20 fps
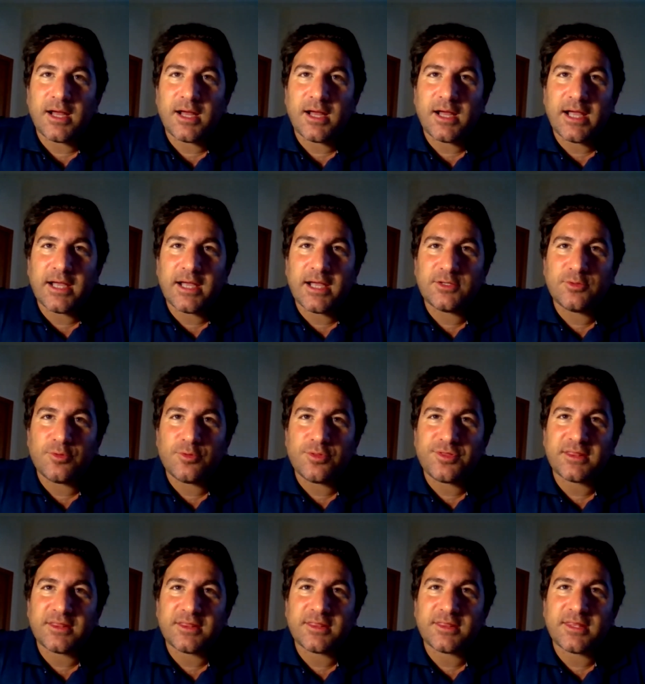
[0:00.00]
I do
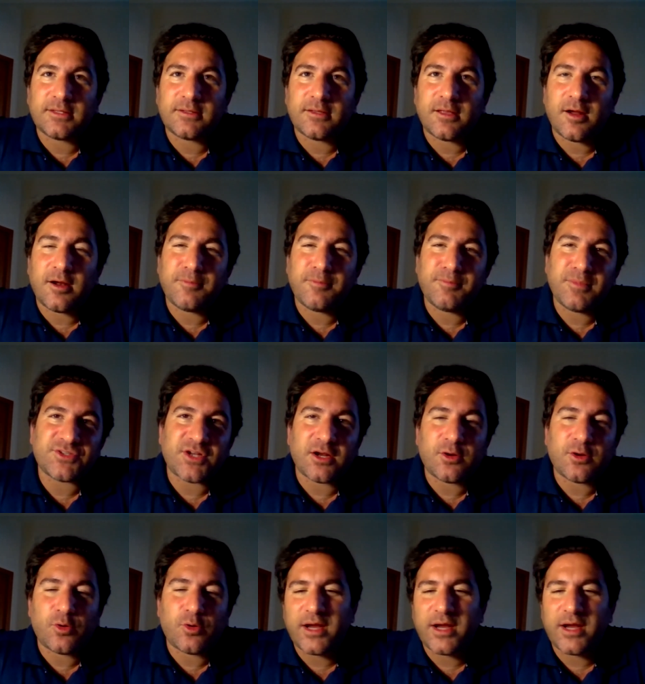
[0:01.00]
think that means are
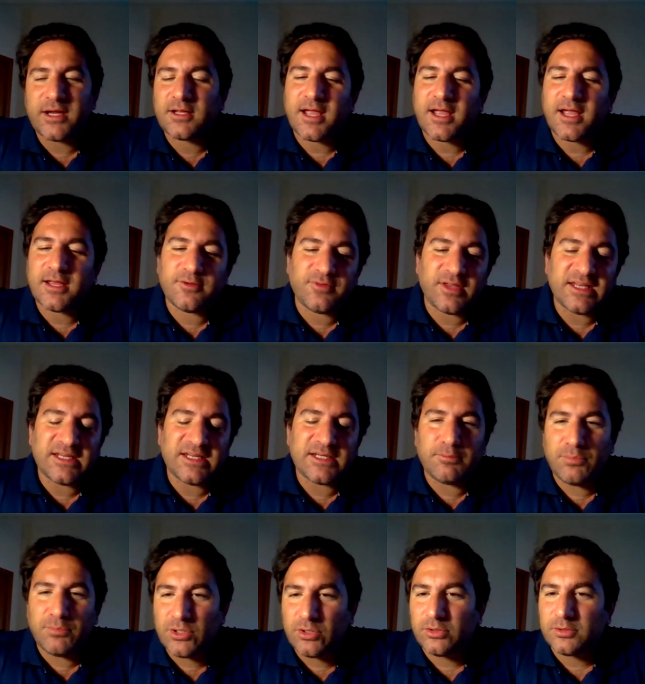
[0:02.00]
quite kind of in the
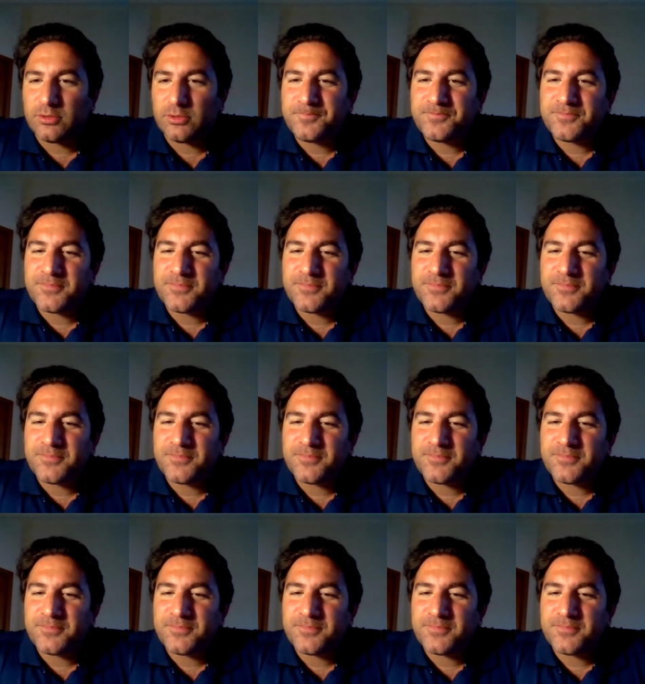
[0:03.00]
middle.